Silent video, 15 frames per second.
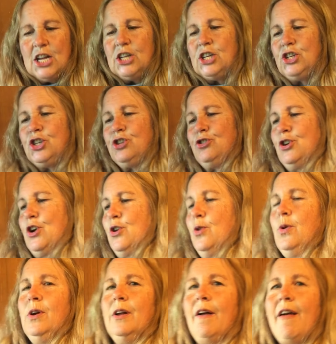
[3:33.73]
Did you
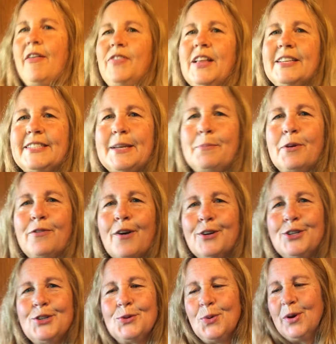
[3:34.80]
know that some of our
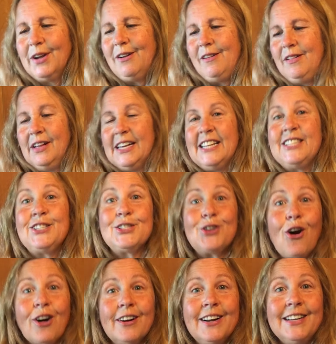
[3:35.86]
soil is
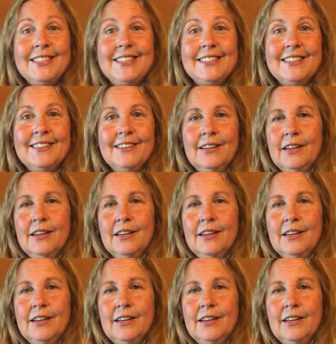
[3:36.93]
stardust?